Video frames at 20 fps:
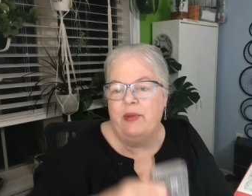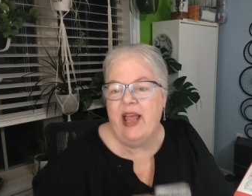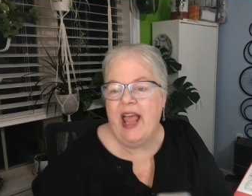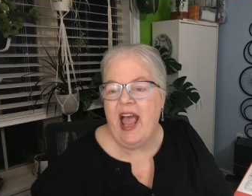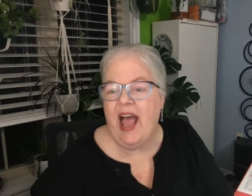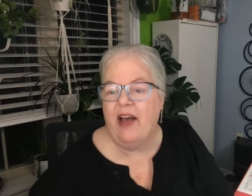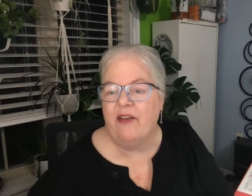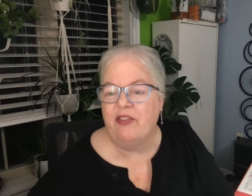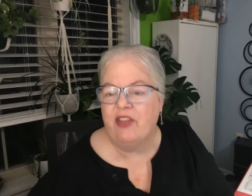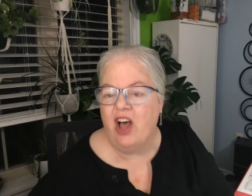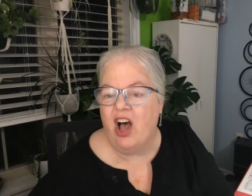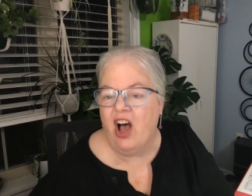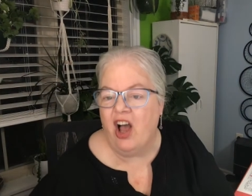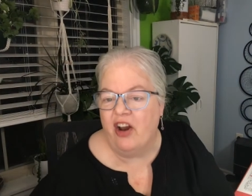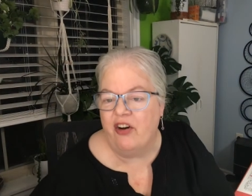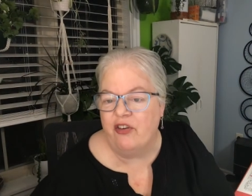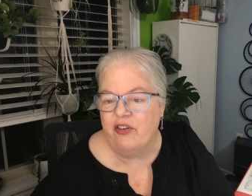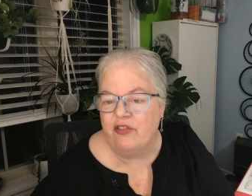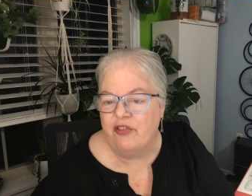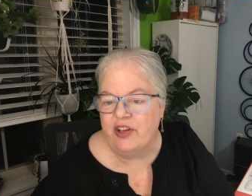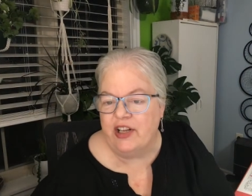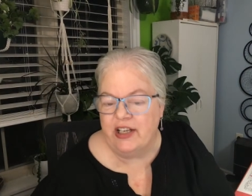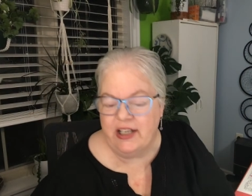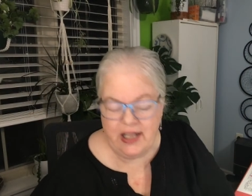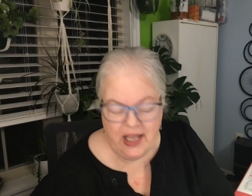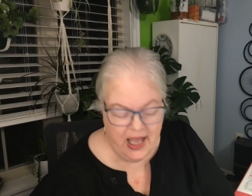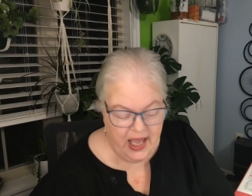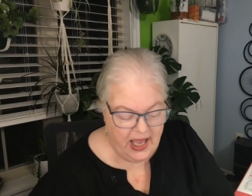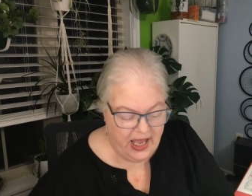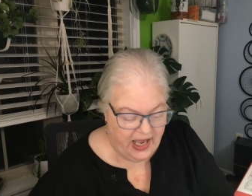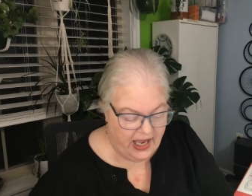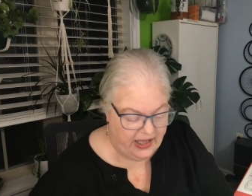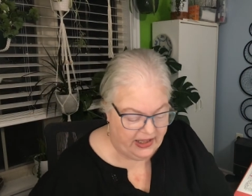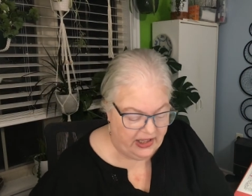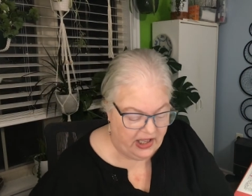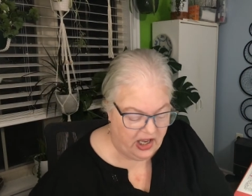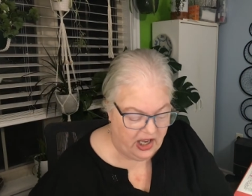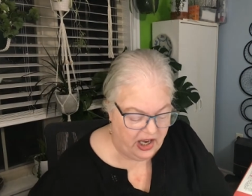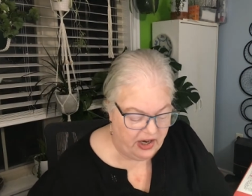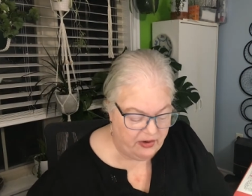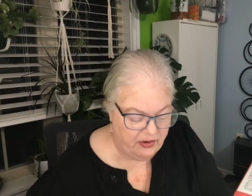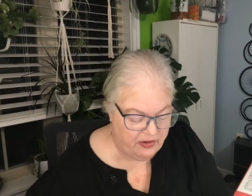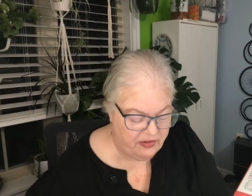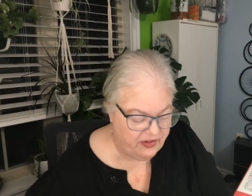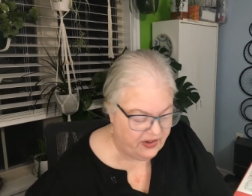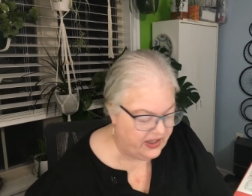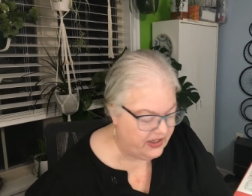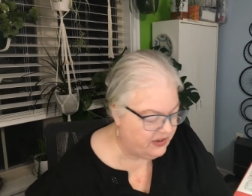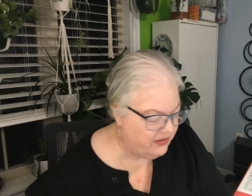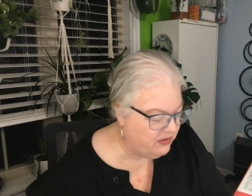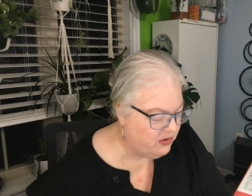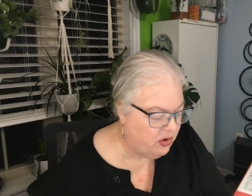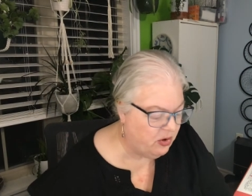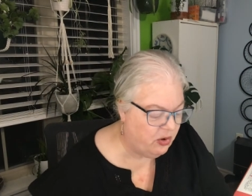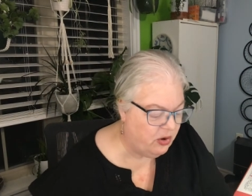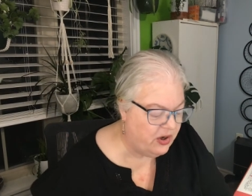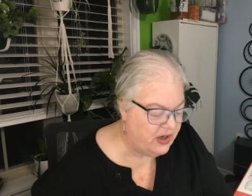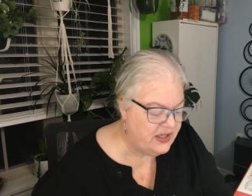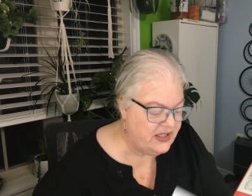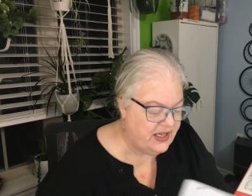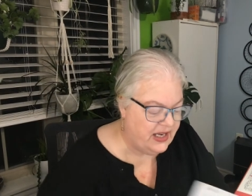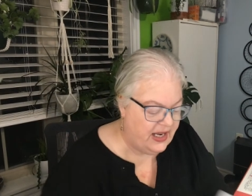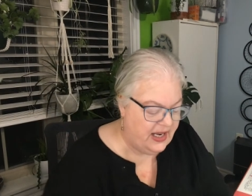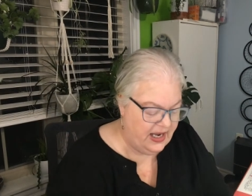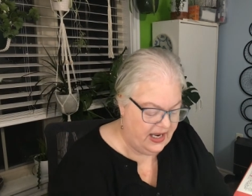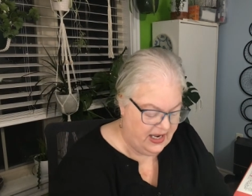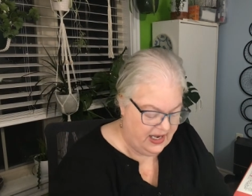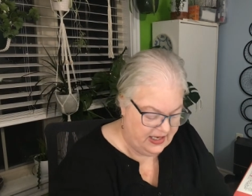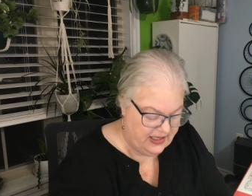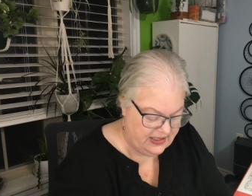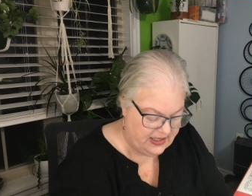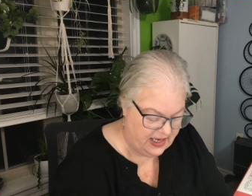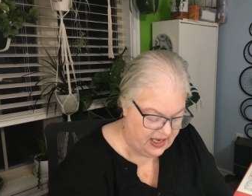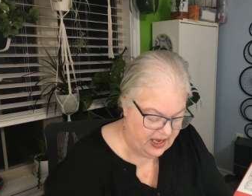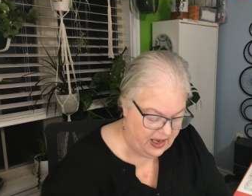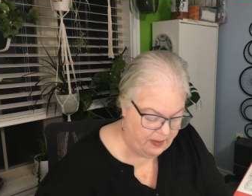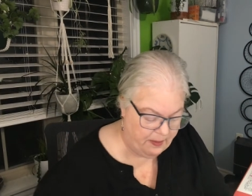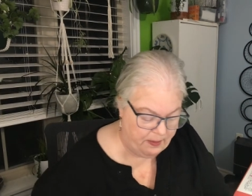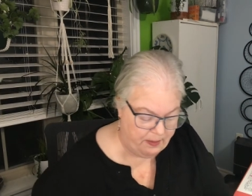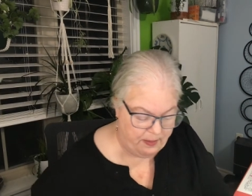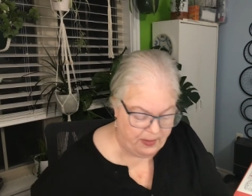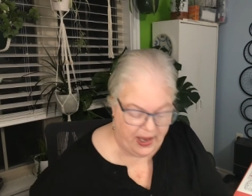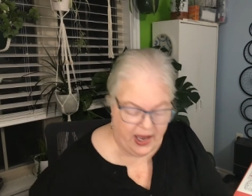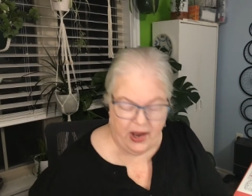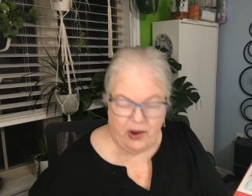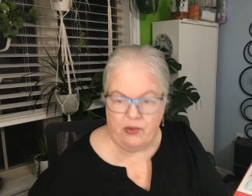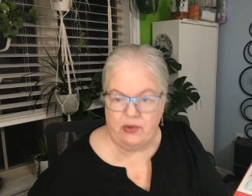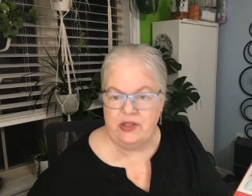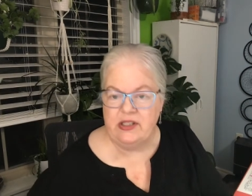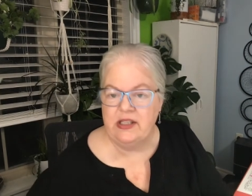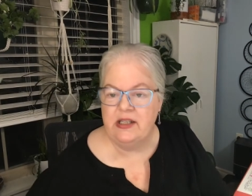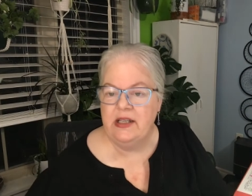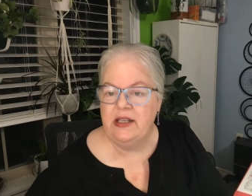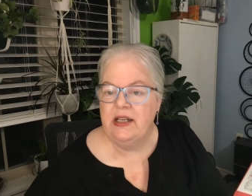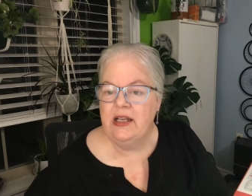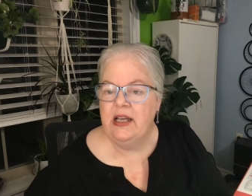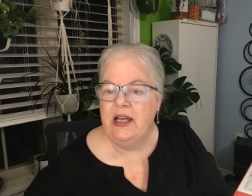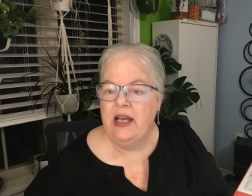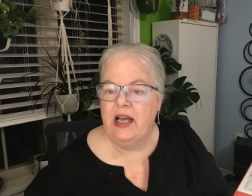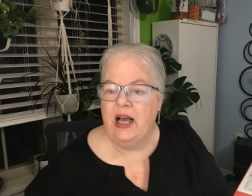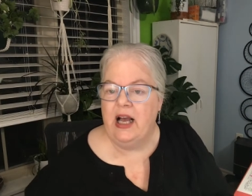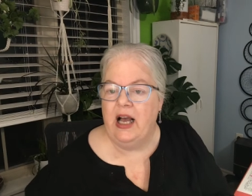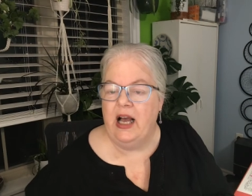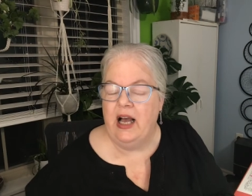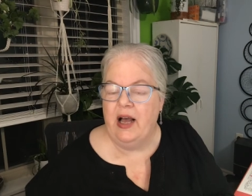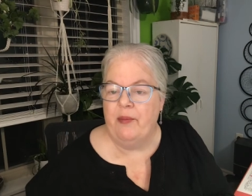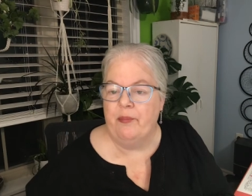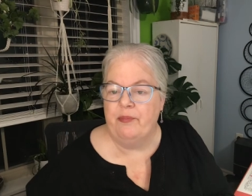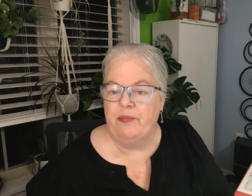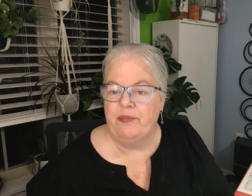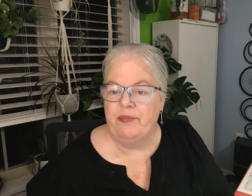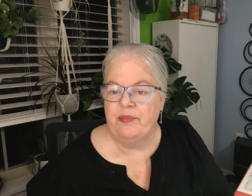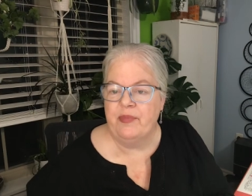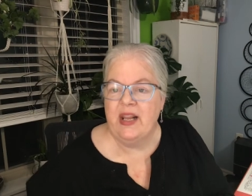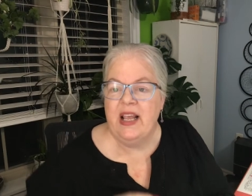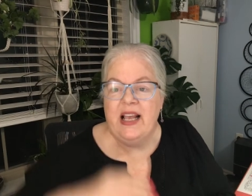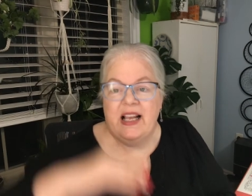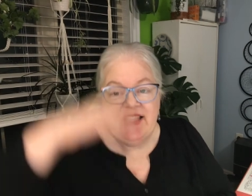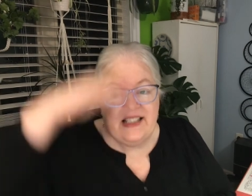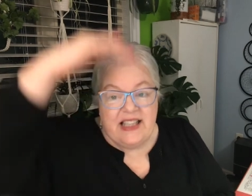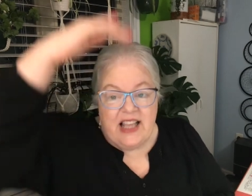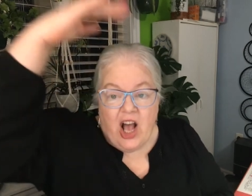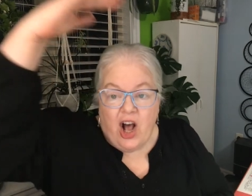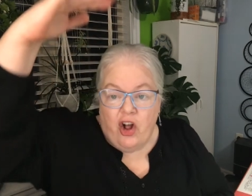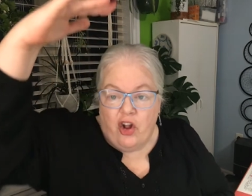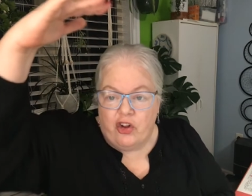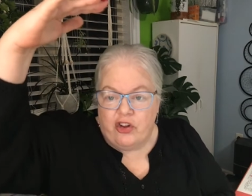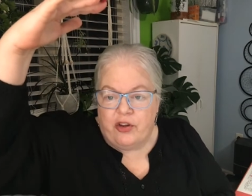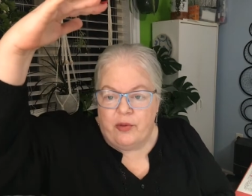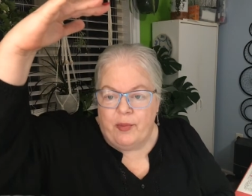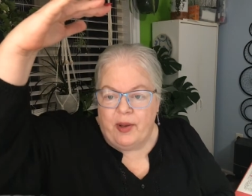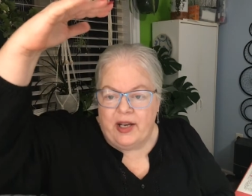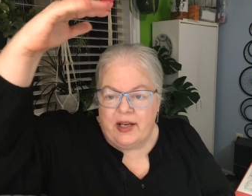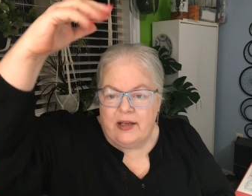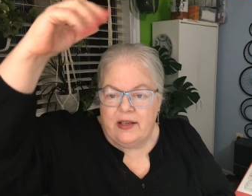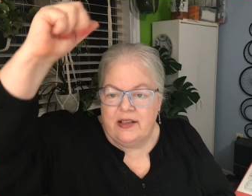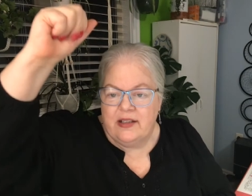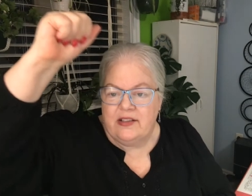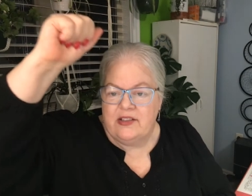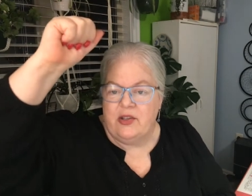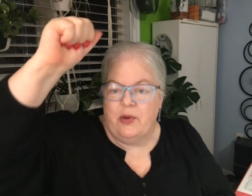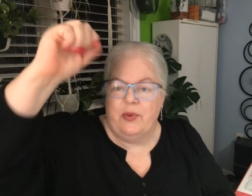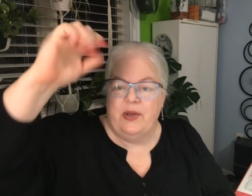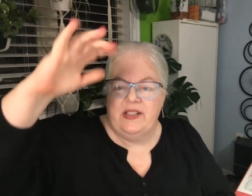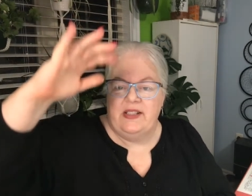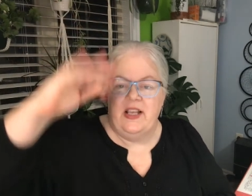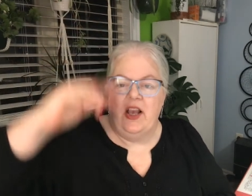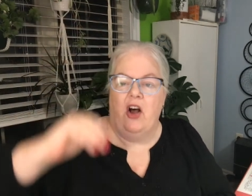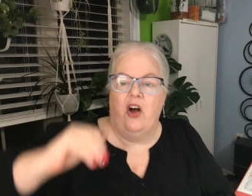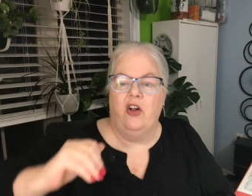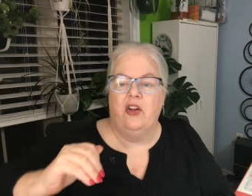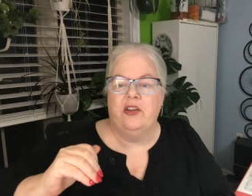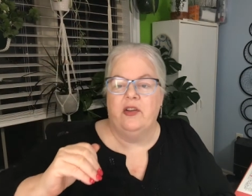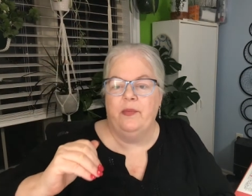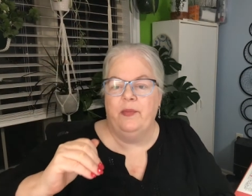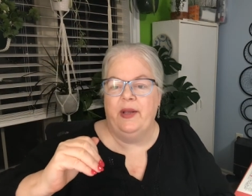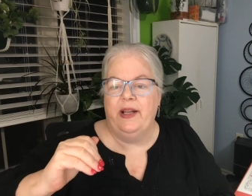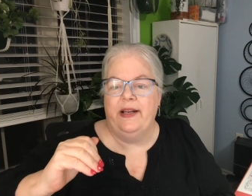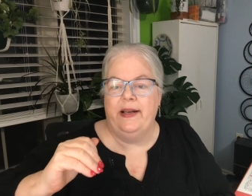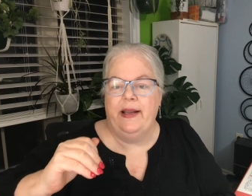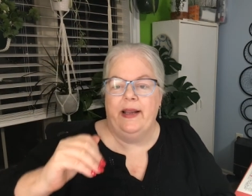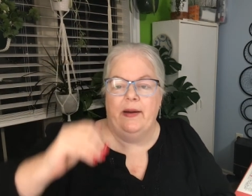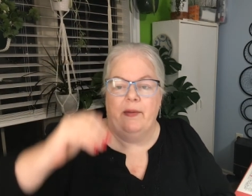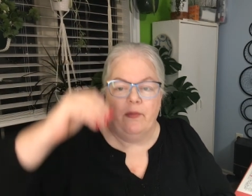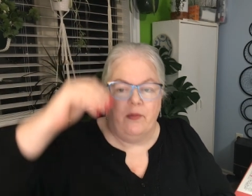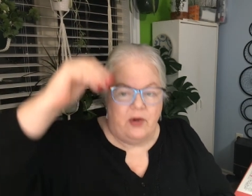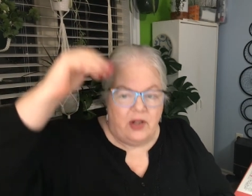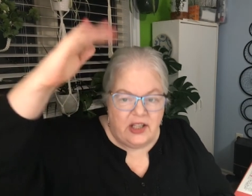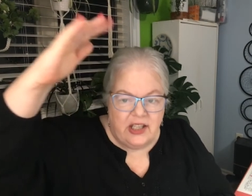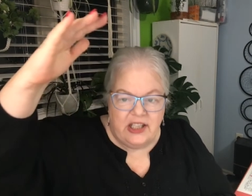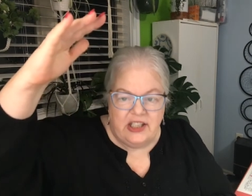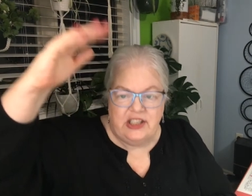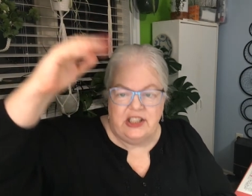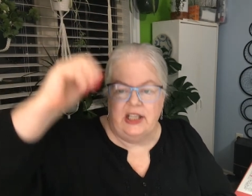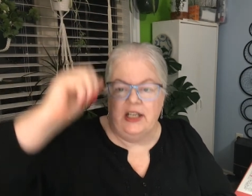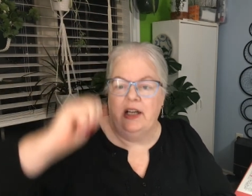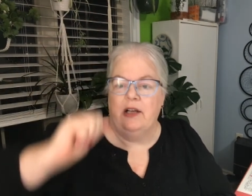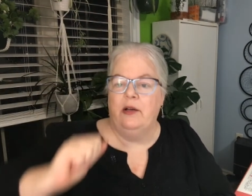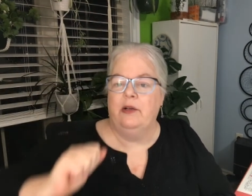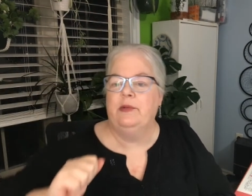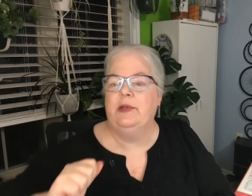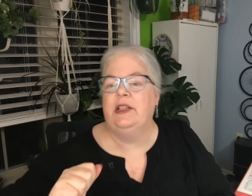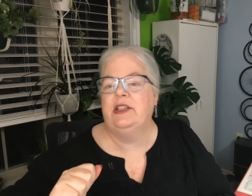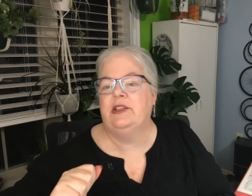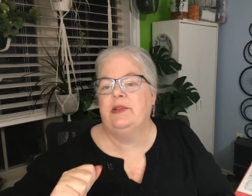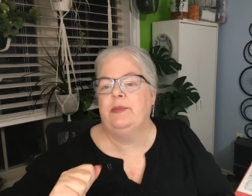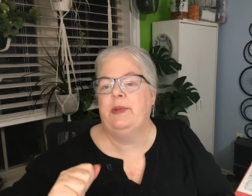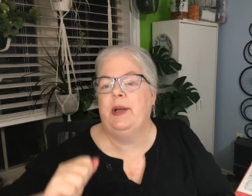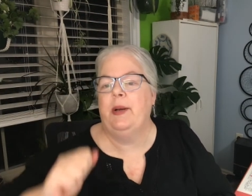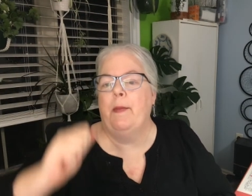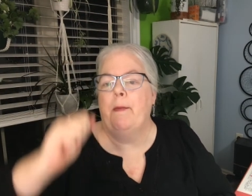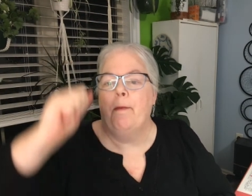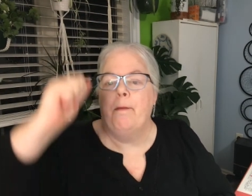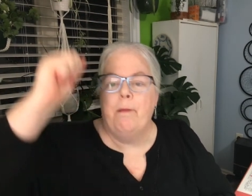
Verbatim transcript: we have the Hierophant. And the Hierophant, of course, is about, um, it's the ultimate so it's the ultimate in religion, ultimate in